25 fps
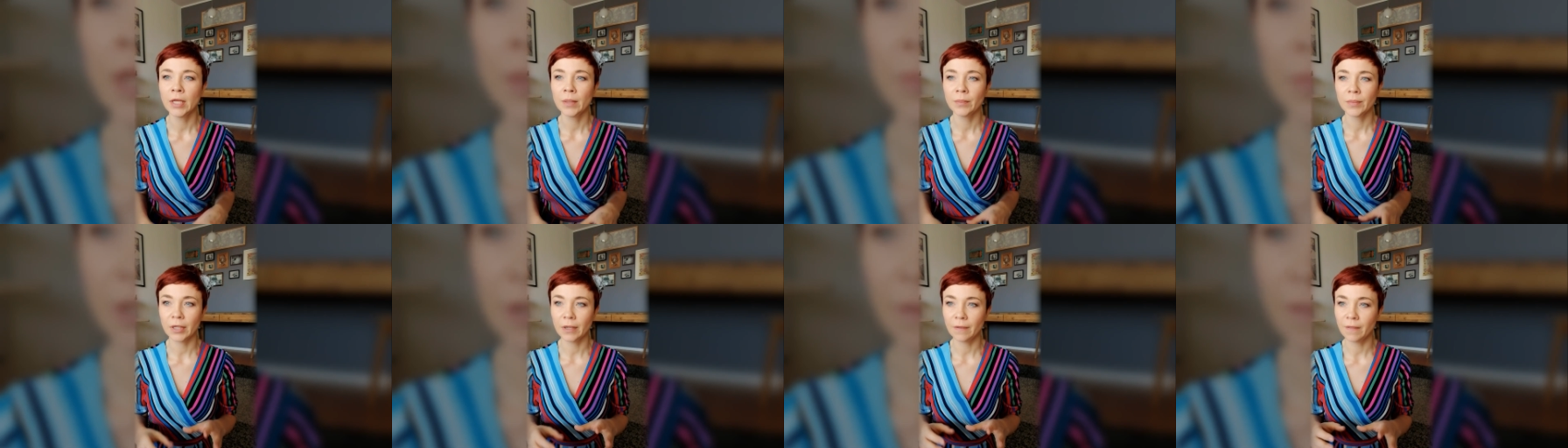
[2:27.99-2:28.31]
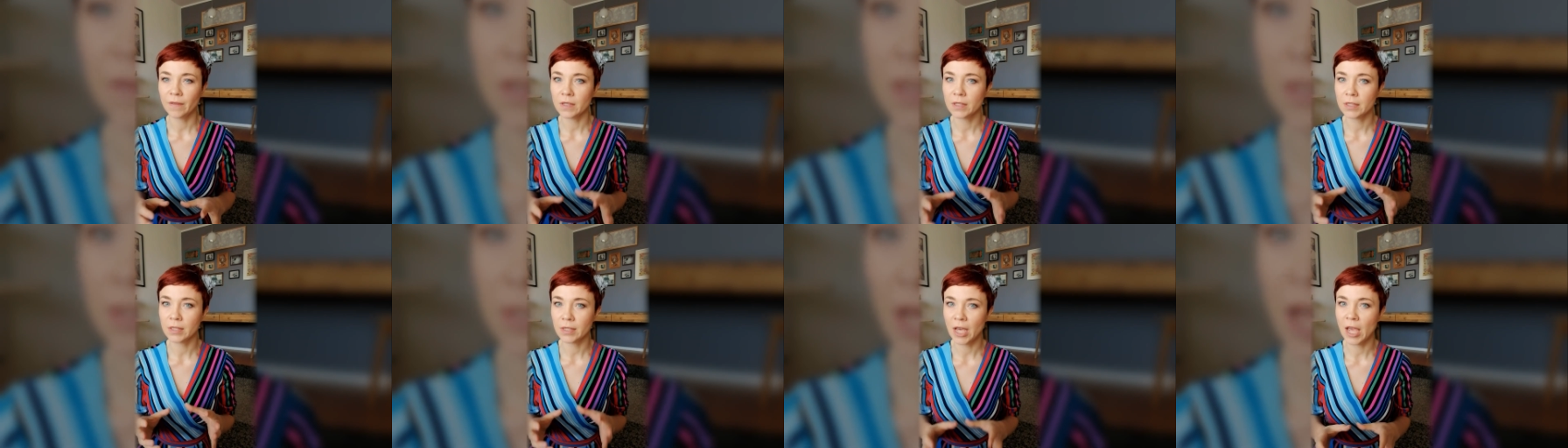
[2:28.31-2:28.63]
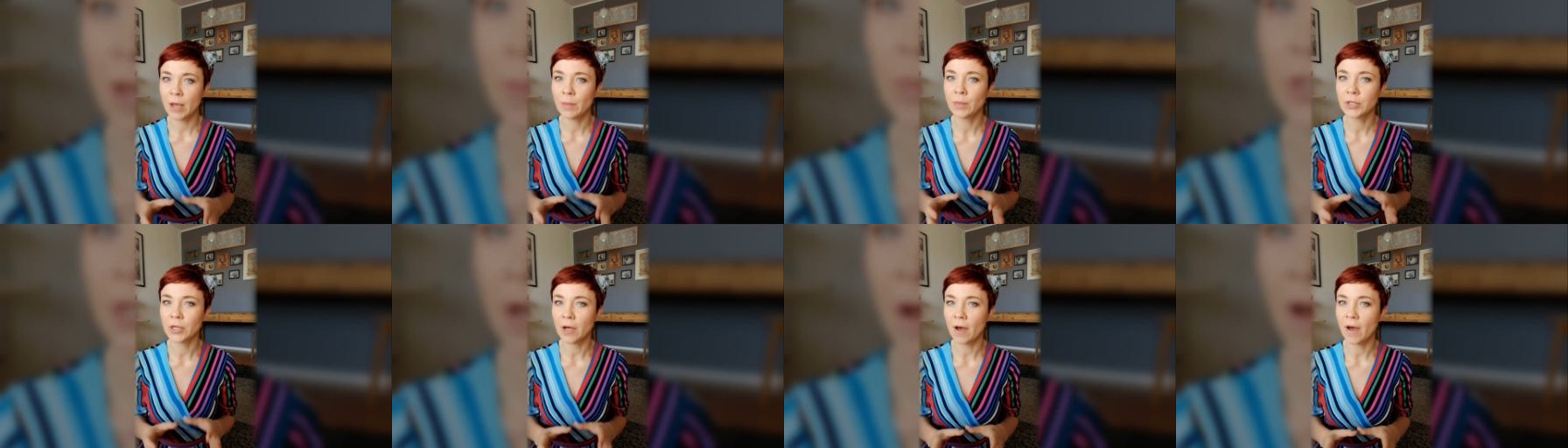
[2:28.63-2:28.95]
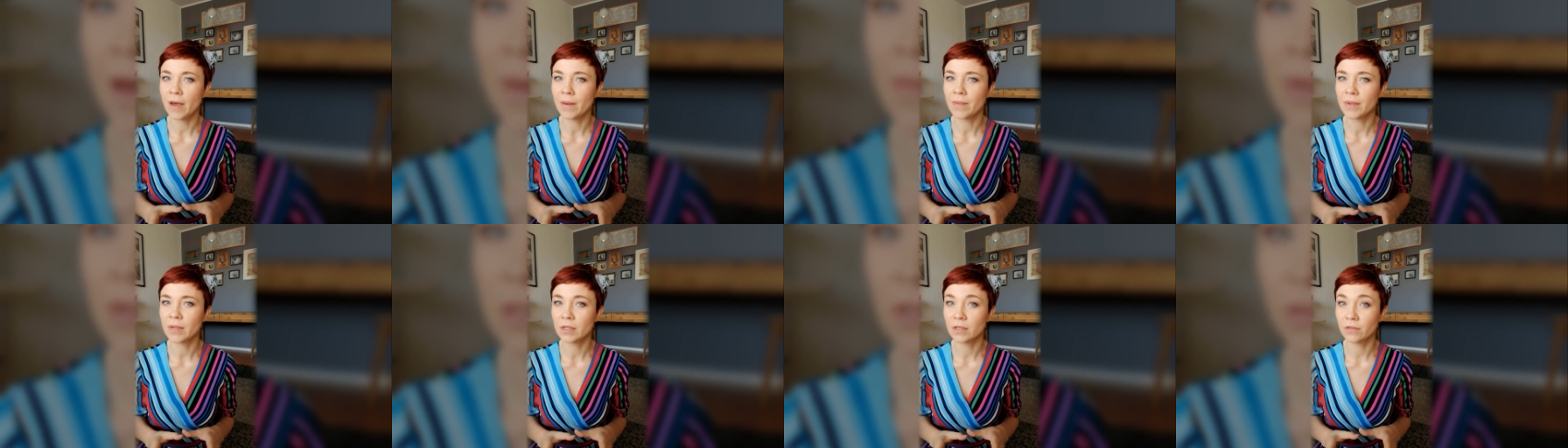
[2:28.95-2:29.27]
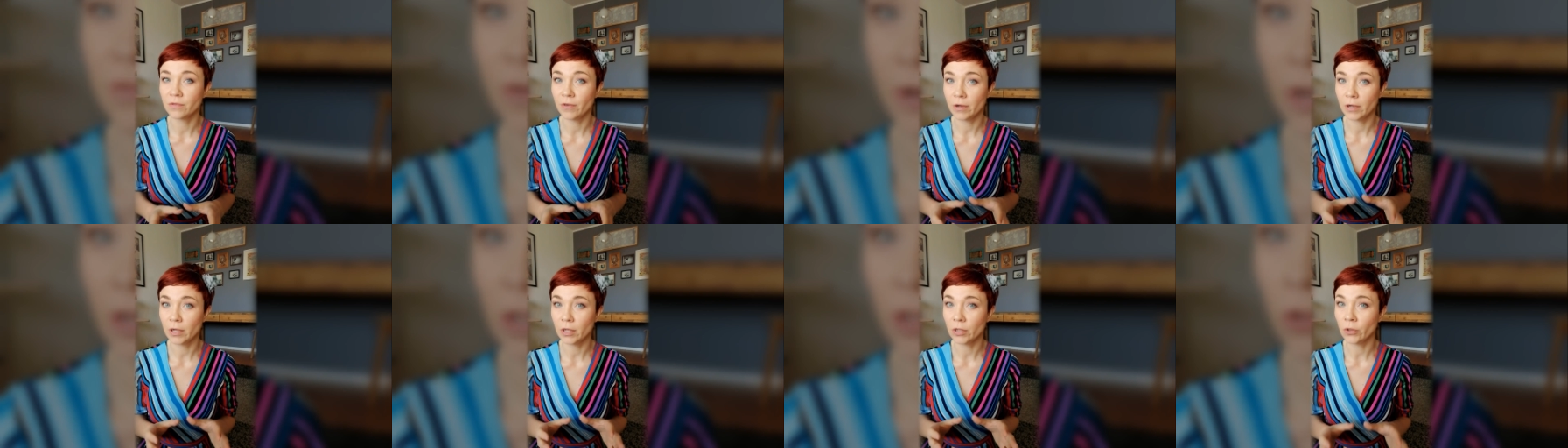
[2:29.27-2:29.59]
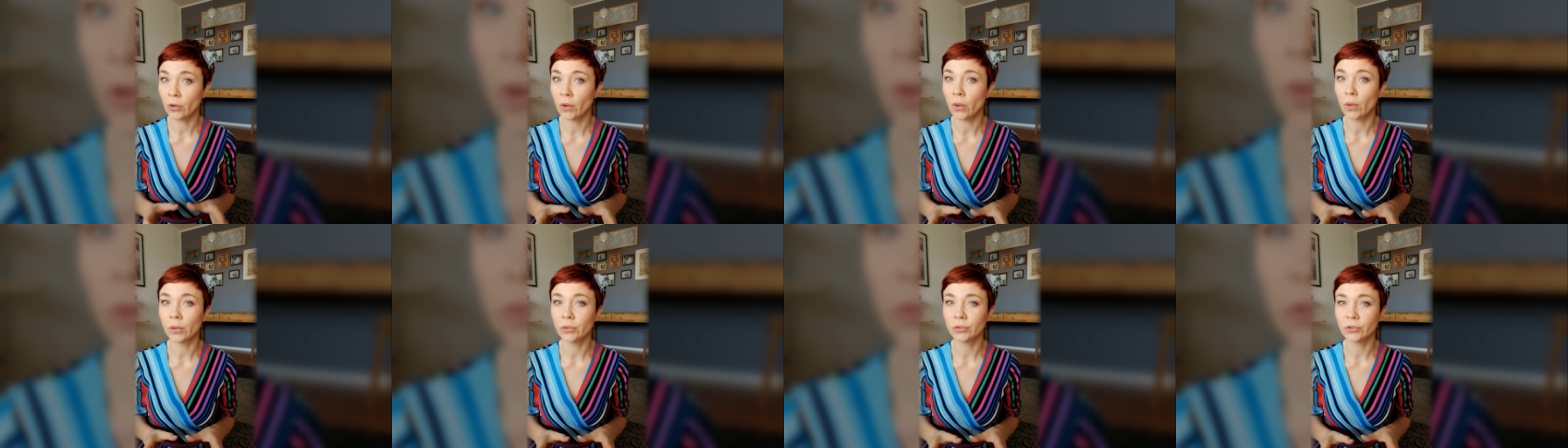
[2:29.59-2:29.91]
but at the same time it's very
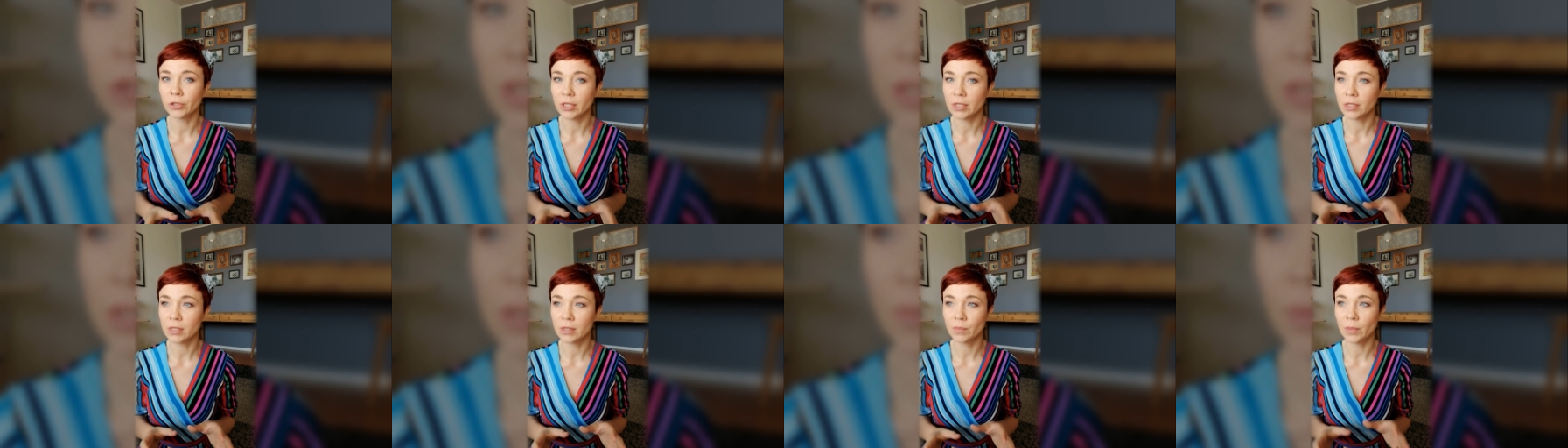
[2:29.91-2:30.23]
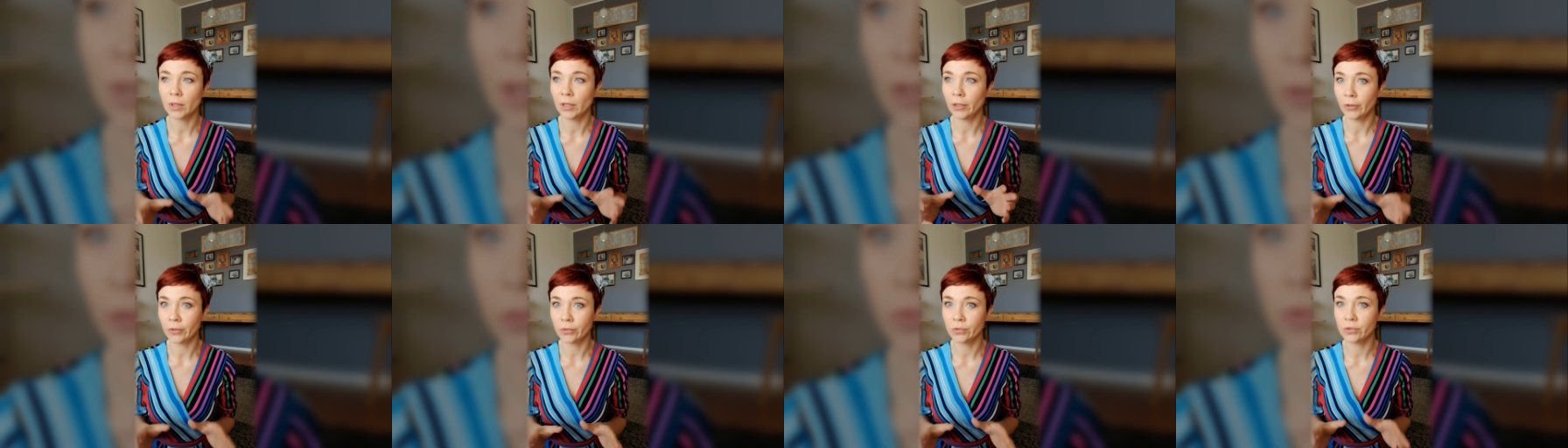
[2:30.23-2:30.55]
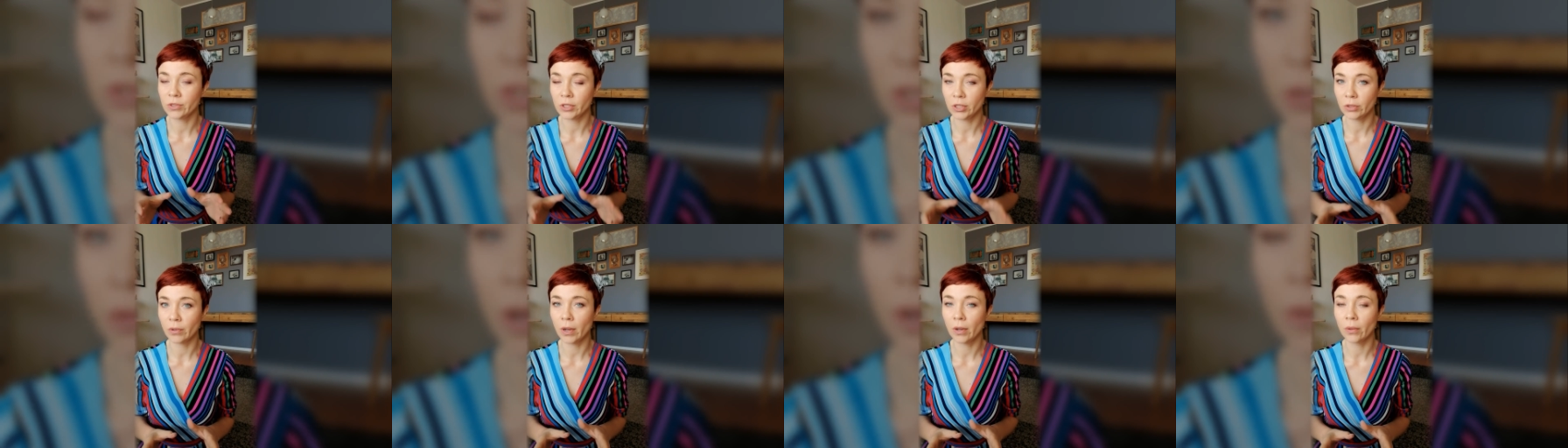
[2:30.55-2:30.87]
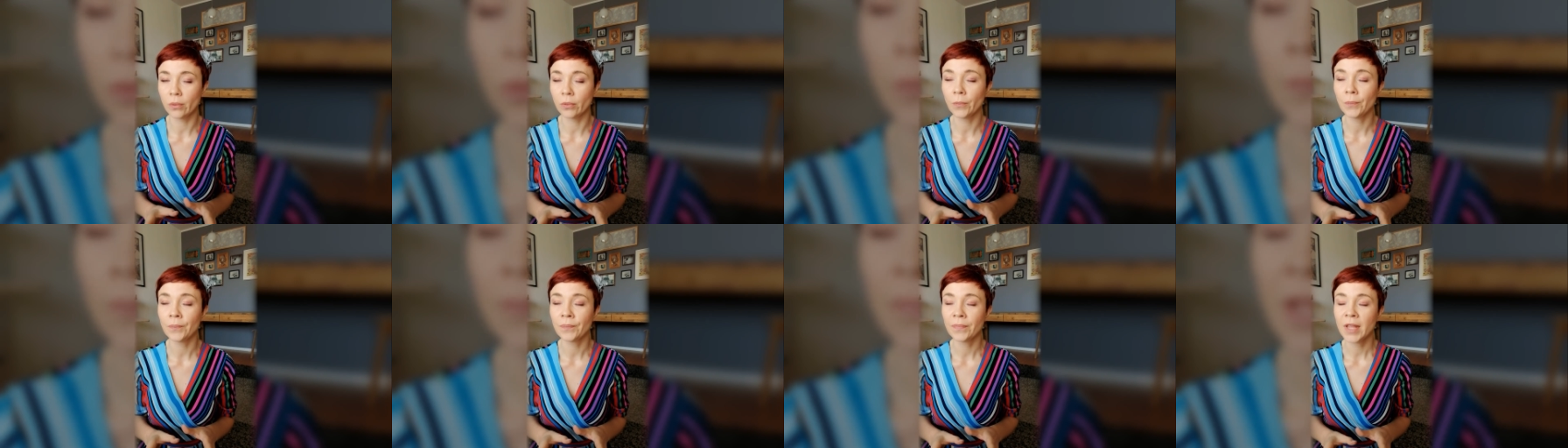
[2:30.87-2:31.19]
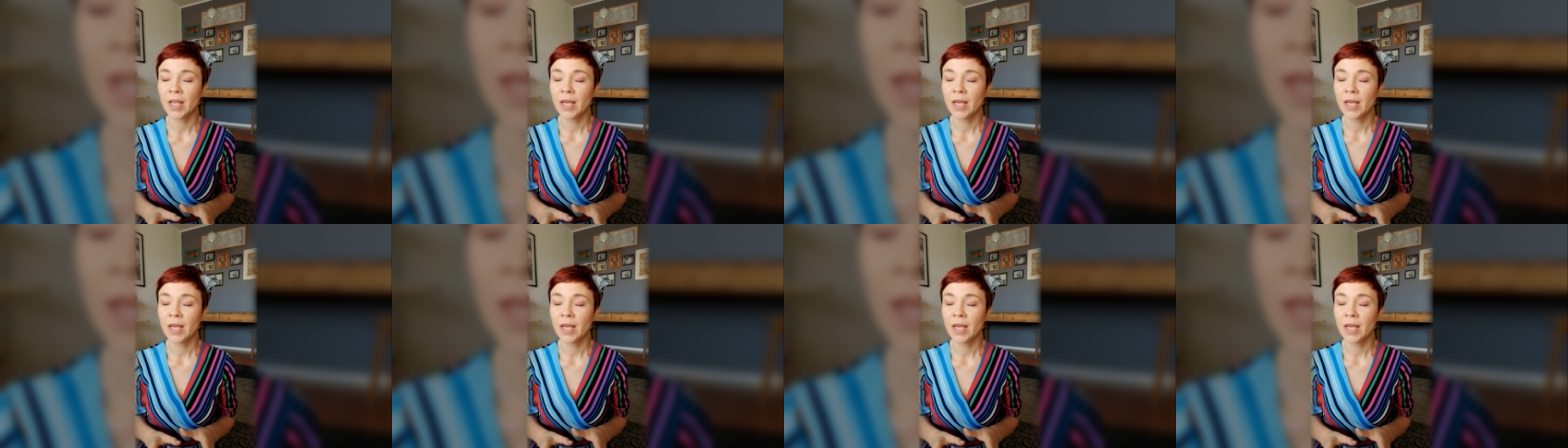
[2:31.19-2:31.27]
cold, it's below zero.